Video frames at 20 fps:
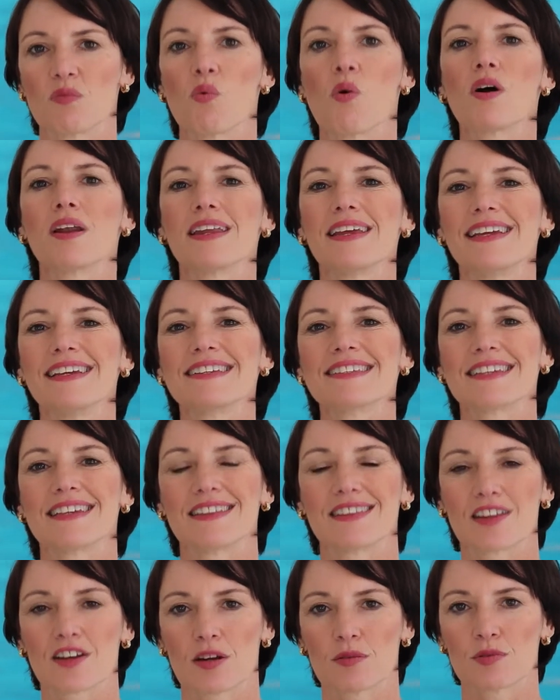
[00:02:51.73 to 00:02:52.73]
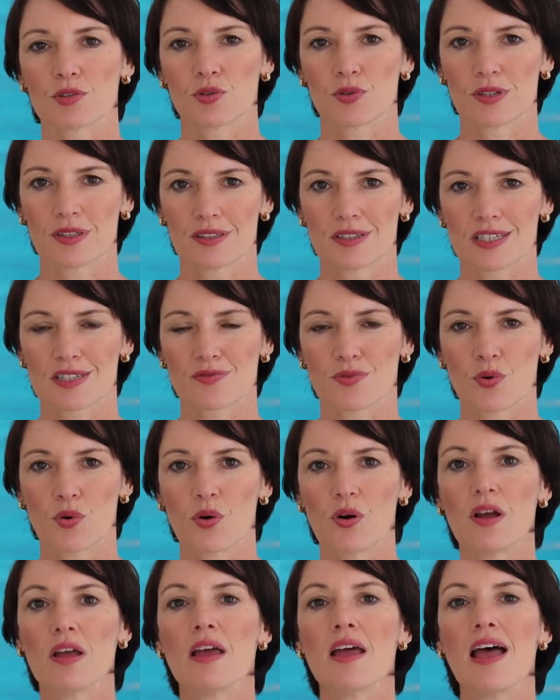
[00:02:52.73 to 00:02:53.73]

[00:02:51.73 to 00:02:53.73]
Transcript: What is it that I'm doing this for?